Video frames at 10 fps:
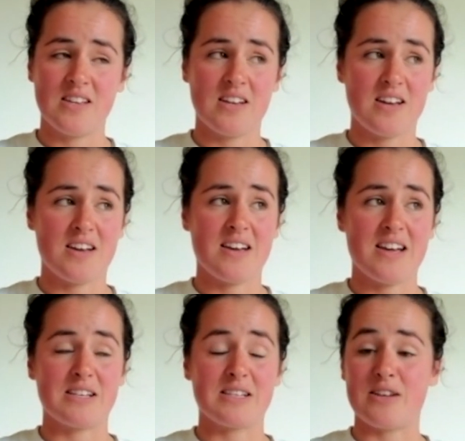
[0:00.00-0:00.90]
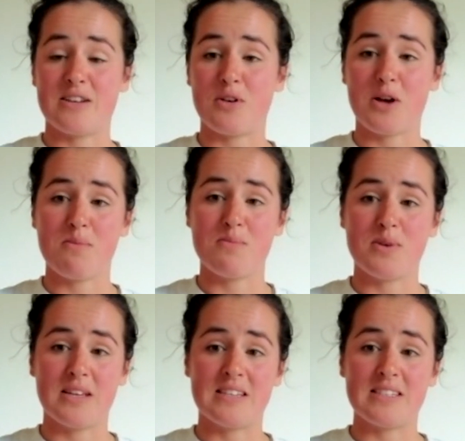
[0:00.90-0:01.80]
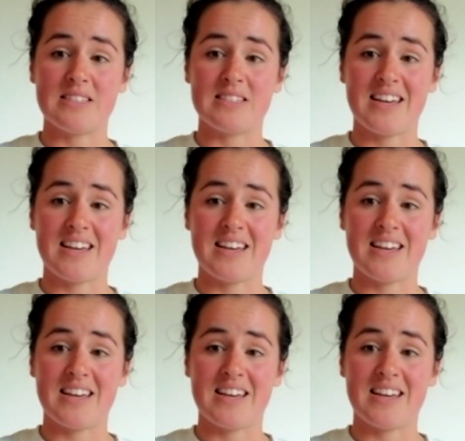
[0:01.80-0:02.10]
and different companies.